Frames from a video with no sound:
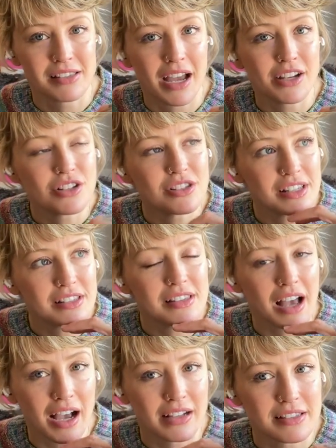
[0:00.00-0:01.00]
I should say
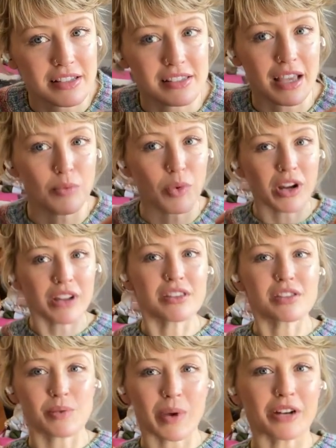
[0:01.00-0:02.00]
socks because I'm wearing the
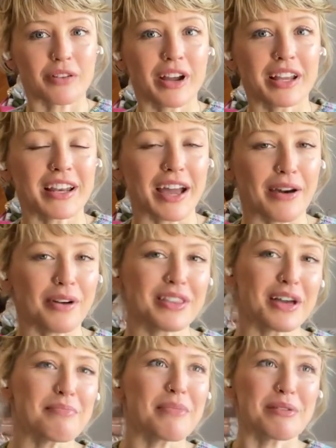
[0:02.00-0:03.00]
sweater right now and
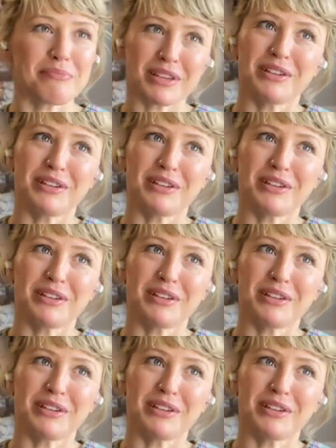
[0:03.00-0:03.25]
that might be